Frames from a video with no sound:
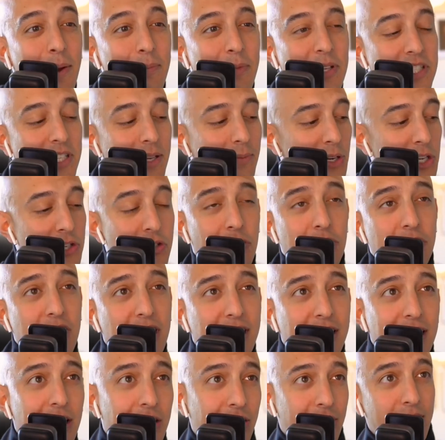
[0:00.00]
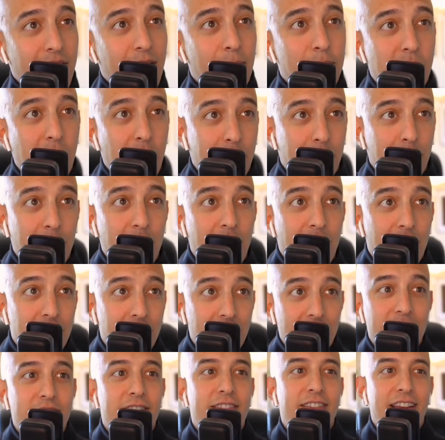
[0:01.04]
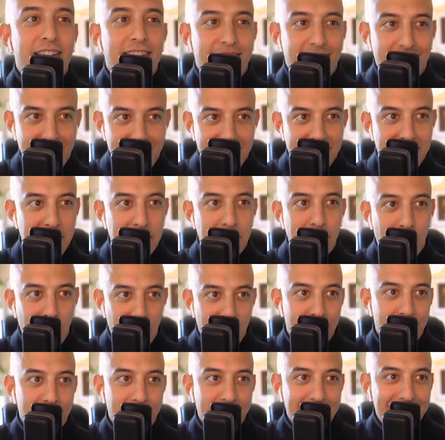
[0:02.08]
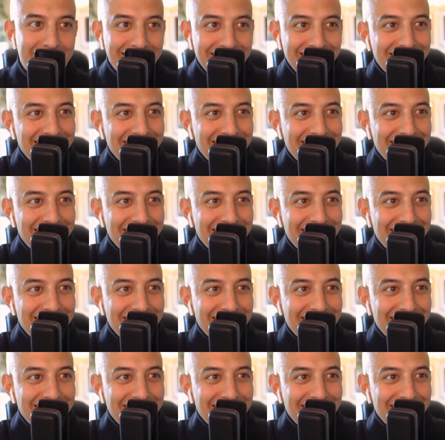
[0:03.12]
mean, somebody turns the clarity up to 300 and says, this is perfect.